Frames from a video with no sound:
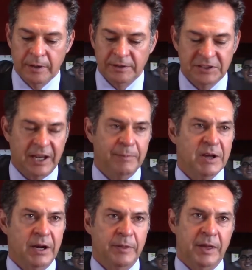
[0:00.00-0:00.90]
same
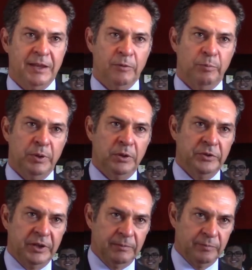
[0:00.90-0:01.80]
kind of thing, they were
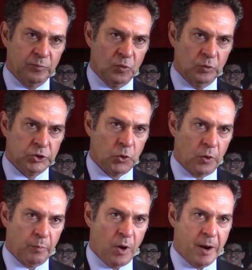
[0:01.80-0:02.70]
building
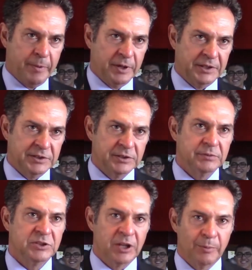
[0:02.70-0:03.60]
resort properties,
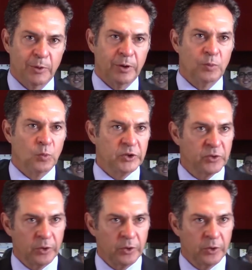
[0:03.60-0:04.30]
summer and winter